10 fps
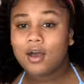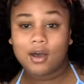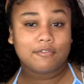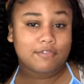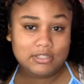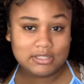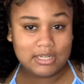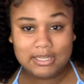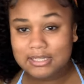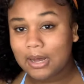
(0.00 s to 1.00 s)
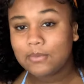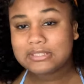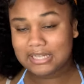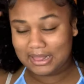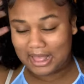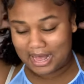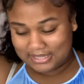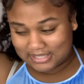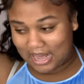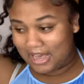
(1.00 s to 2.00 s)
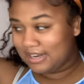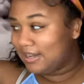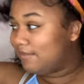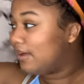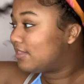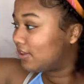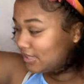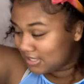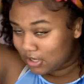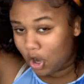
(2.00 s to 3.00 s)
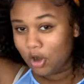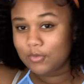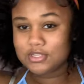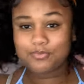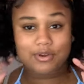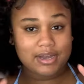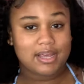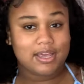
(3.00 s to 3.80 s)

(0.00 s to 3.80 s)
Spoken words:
Unfortunately, that was the last item. I thought this haul was pretty